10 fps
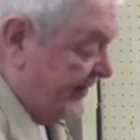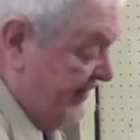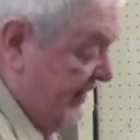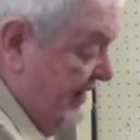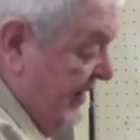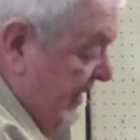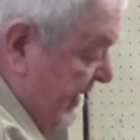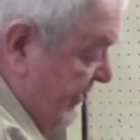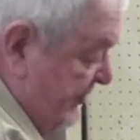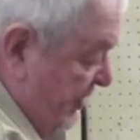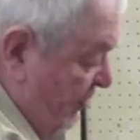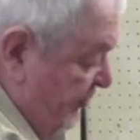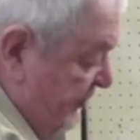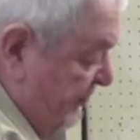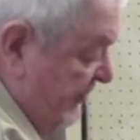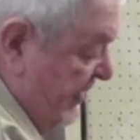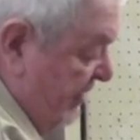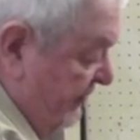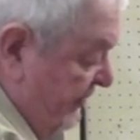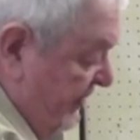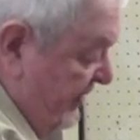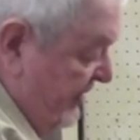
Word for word: And as I open this valve,